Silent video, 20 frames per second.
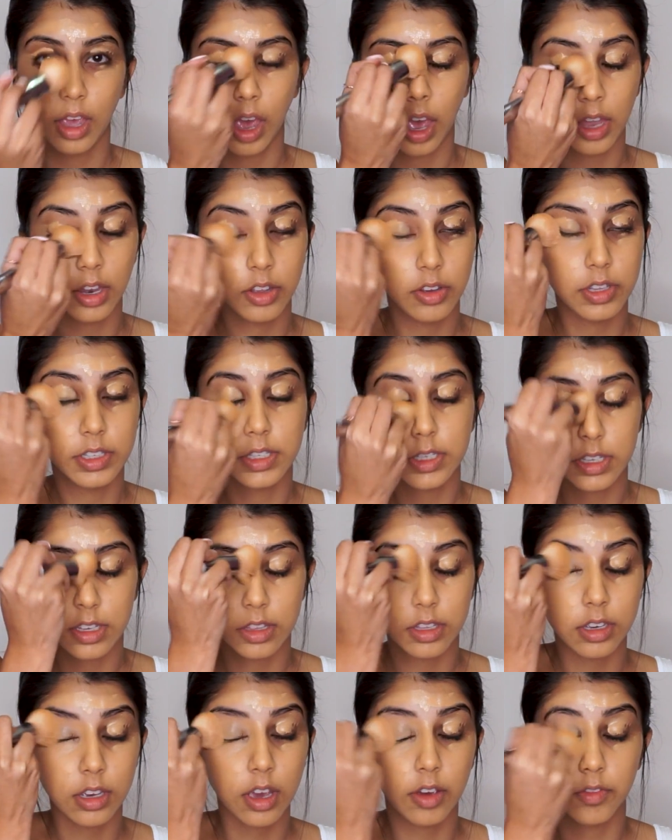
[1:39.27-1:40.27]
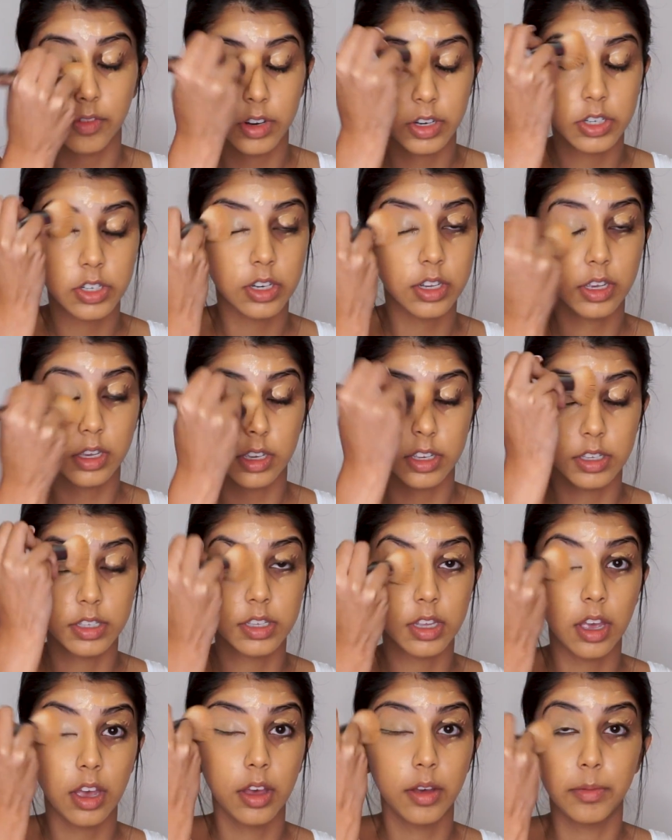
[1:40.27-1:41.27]
And you can see the coverage is
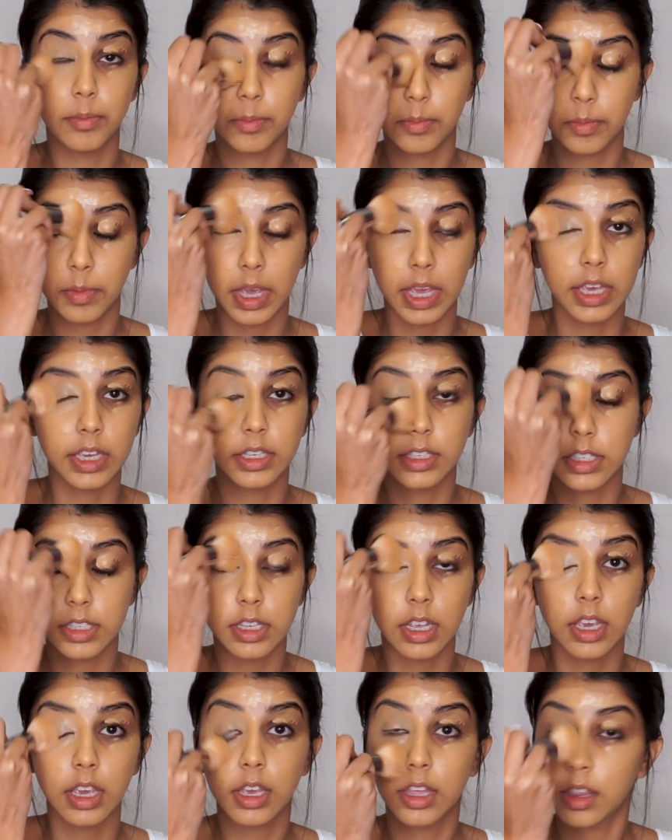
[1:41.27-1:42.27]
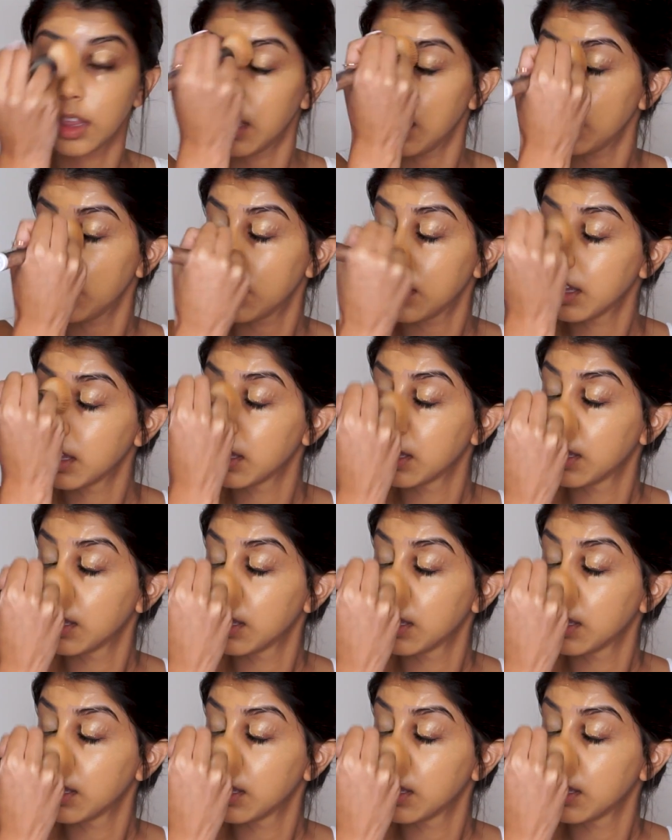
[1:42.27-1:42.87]
amazing, like